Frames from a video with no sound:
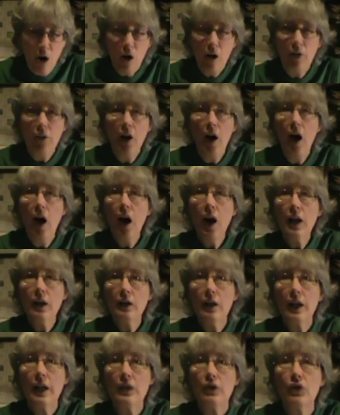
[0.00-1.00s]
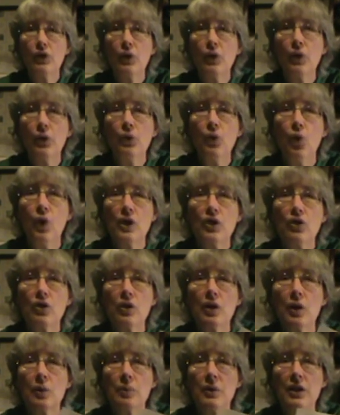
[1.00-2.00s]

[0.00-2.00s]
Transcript: are the highlights of the 4-H Club